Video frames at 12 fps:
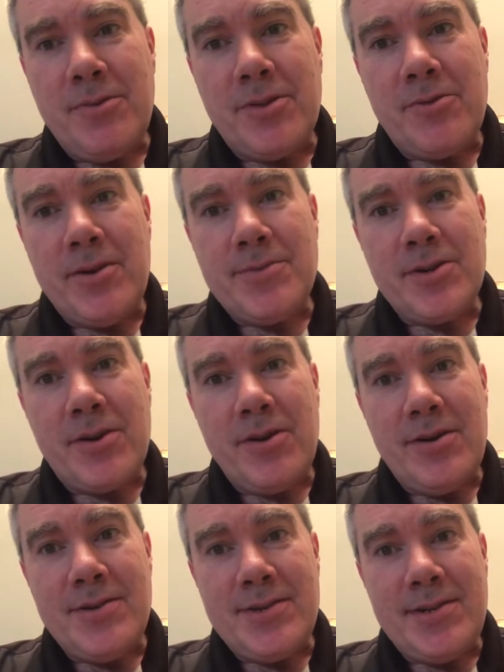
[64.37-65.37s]
with
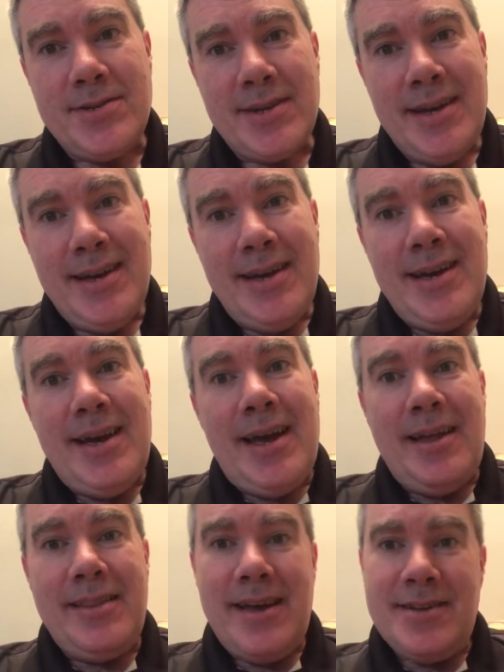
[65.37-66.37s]
cryptocurrencies.
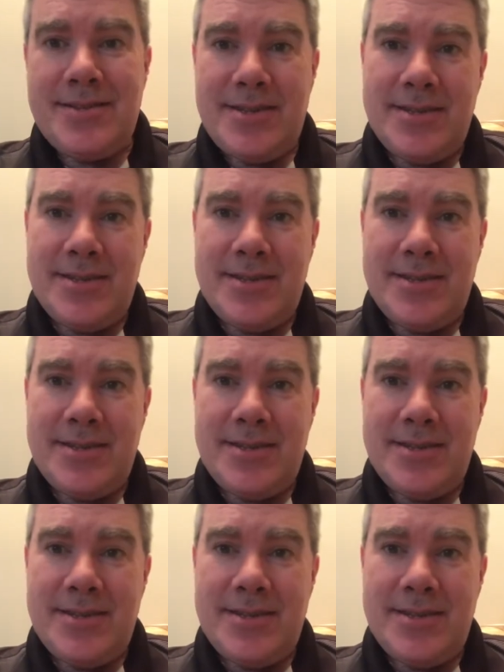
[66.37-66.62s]
And that's